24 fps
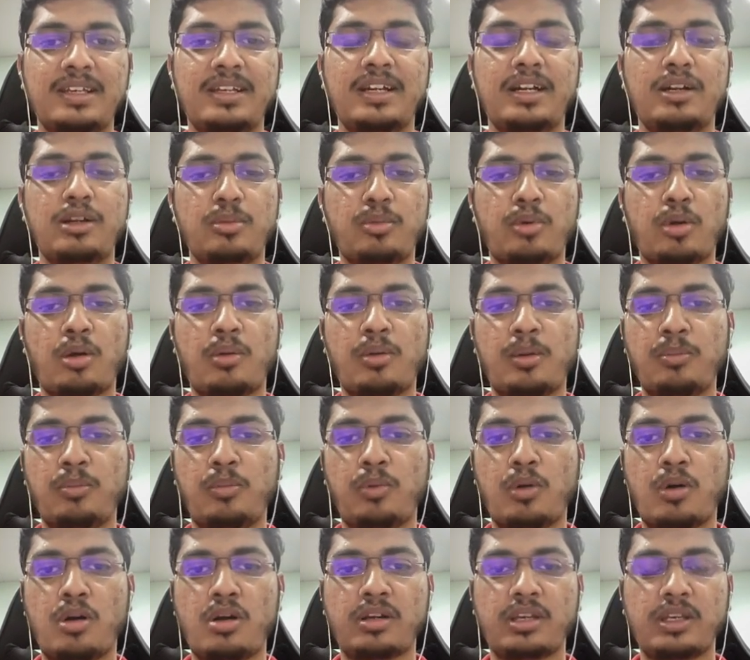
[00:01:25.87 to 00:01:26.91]

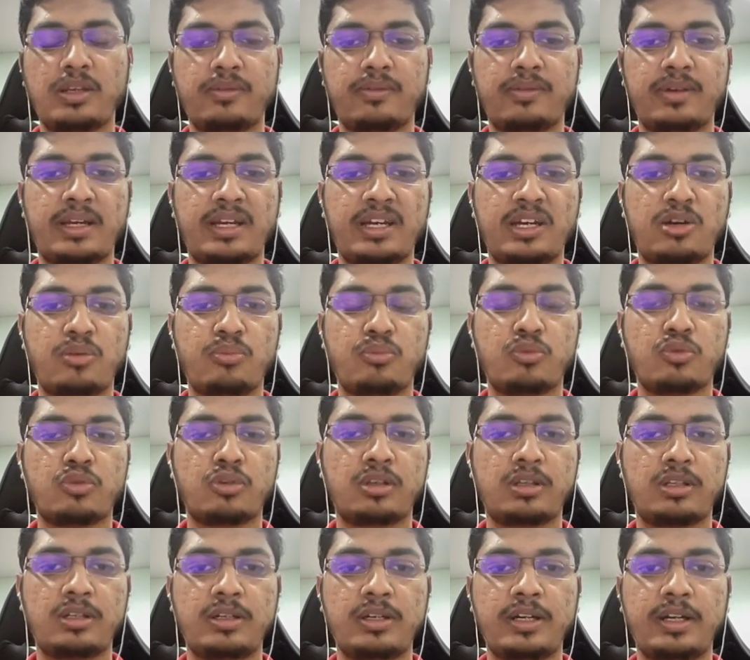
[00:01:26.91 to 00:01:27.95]
block if I have more
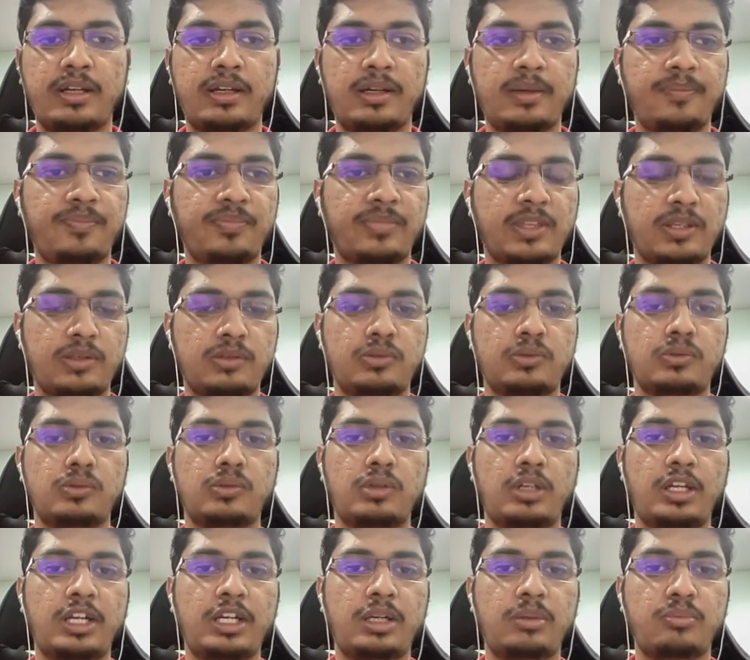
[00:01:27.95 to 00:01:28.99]
data. So
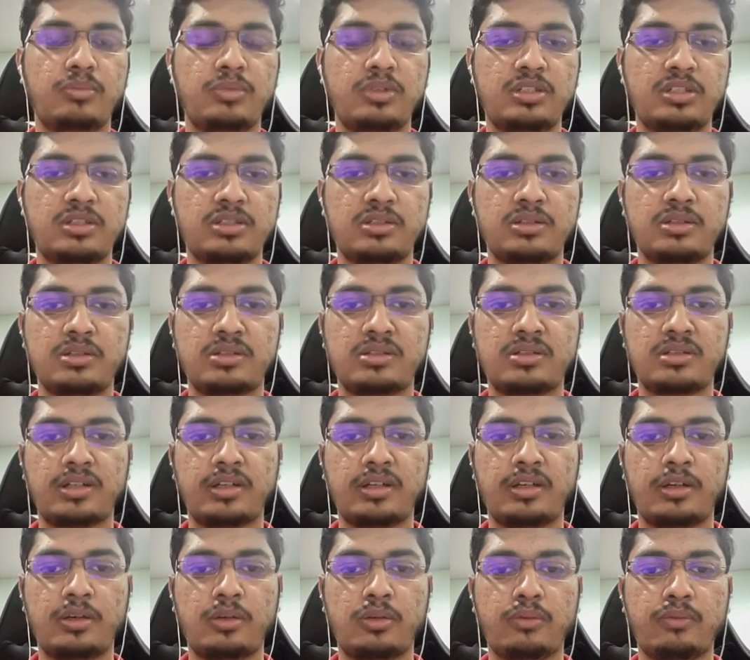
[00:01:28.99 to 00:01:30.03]
let me just
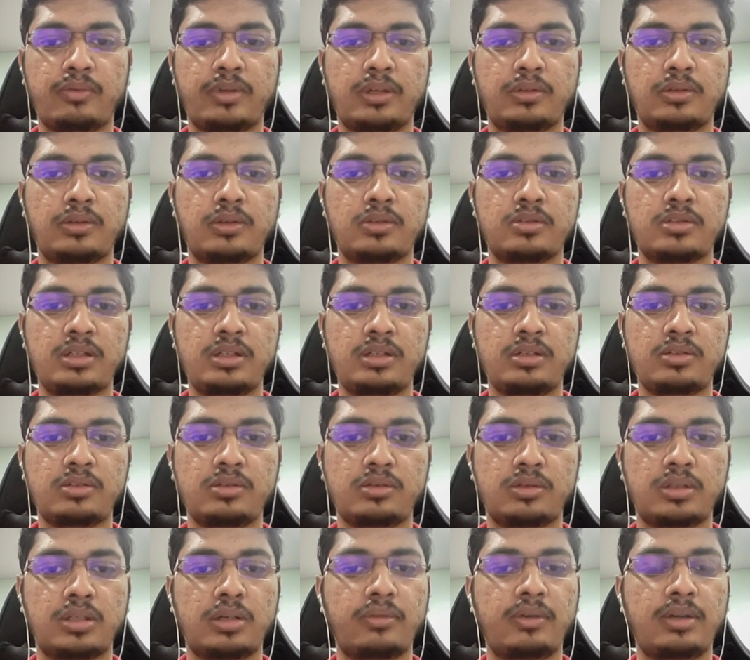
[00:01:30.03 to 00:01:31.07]
restrict it to 5,000.
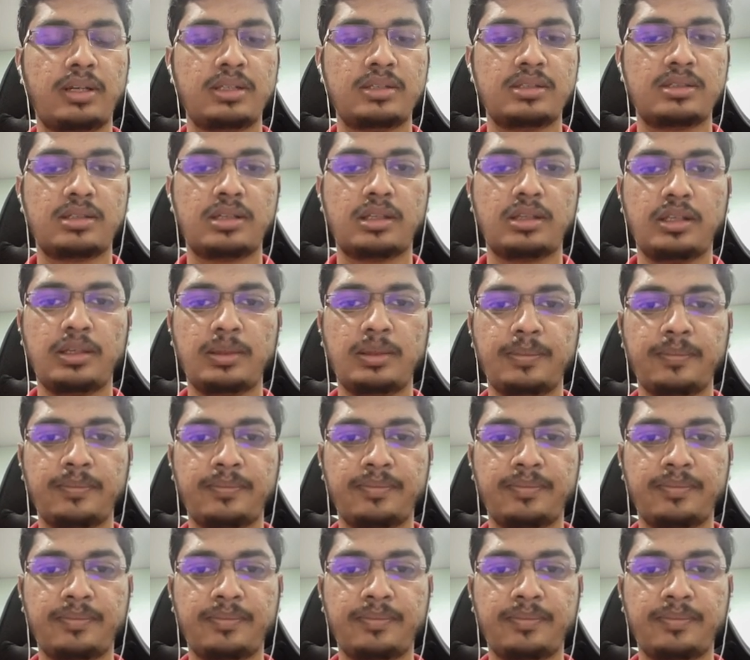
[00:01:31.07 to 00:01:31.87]
So now it is running.